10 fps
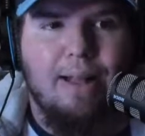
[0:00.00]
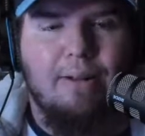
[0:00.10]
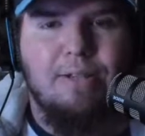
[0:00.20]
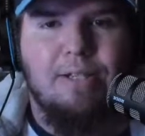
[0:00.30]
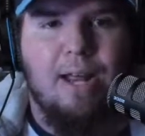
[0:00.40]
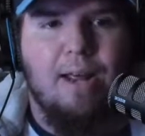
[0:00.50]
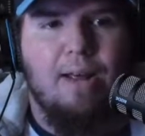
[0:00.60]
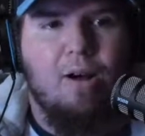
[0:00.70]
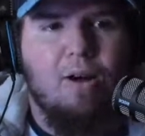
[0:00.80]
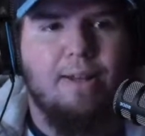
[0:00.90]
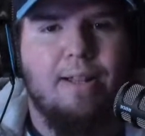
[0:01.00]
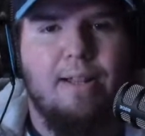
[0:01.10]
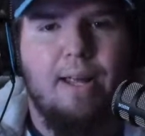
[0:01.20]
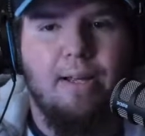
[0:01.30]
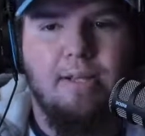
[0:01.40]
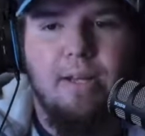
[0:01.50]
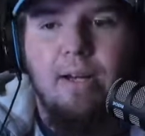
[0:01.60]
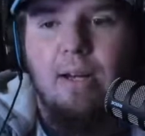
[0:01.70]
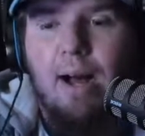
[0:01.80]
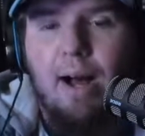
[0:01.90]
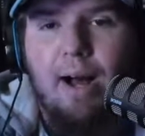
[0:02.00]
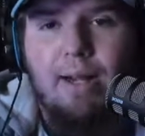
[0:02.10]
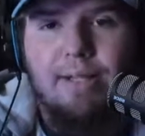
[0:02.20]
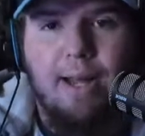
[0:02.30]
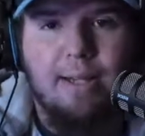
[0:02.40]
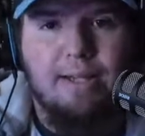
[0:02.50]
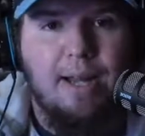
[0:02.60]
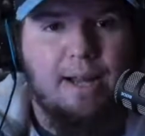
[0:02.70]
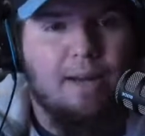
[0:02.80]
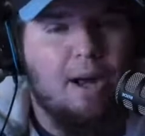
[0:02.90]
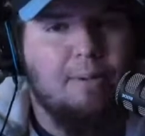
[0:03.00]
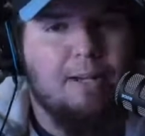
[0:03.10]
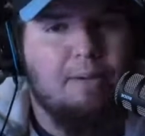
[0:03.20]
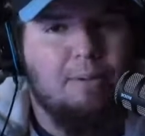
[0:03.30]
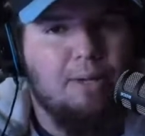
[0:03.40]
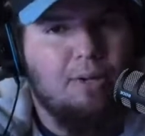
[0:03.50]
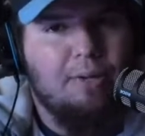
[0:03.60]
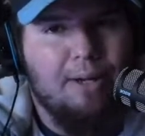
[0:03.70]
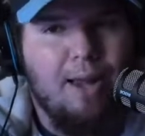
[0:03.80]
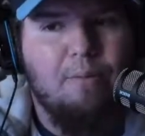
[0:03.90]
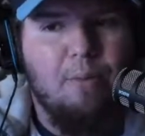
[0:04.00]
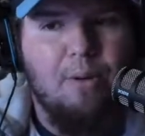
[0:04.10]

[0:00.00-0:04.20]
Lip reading: their say on things. Take a second, comment down below. Again, we